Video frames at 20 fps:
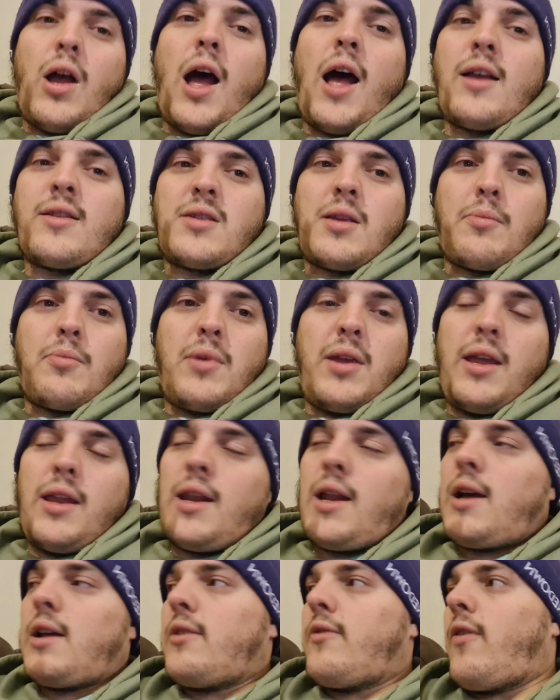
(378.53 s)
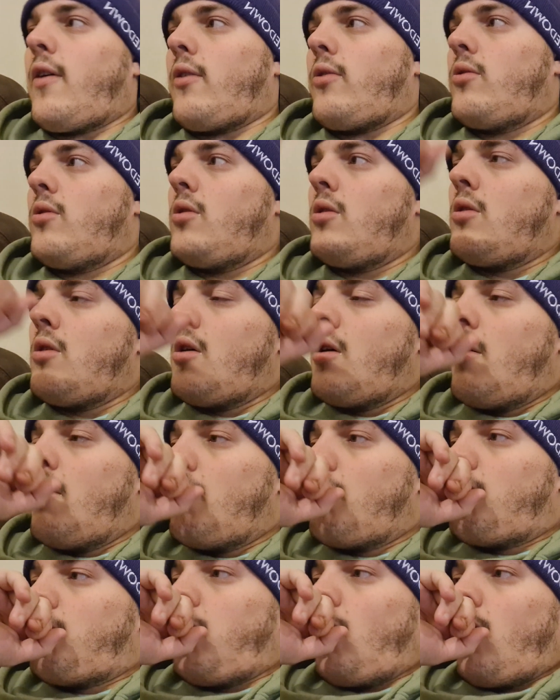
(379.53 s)
As I'm a United fan,
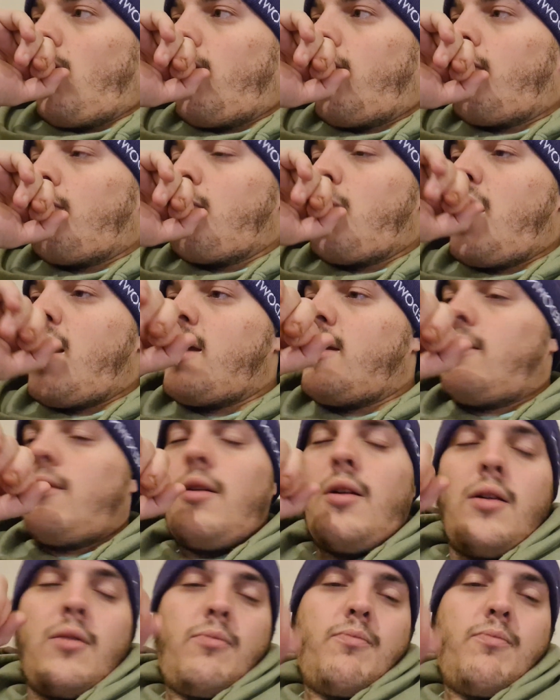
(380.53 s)
but for me,